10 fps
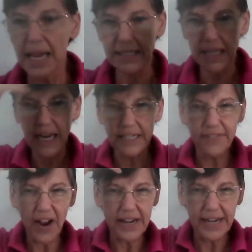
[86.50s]
it's kind of
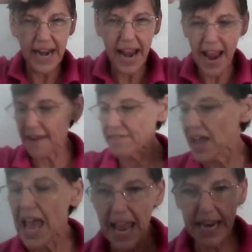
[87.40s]
divided in half.
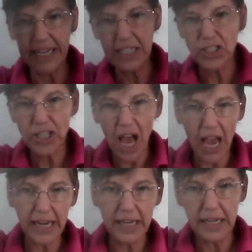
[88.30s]
And each
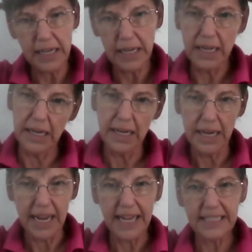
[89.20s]
side
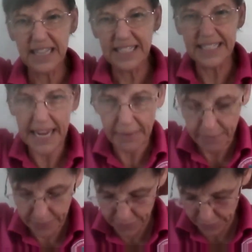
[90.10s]
is the same,
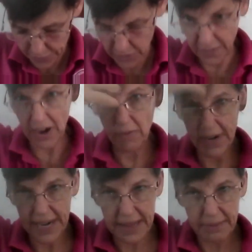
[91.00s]
divided
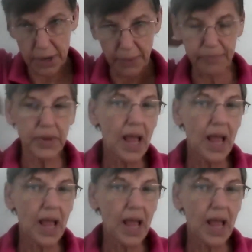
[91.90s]
right down the middle.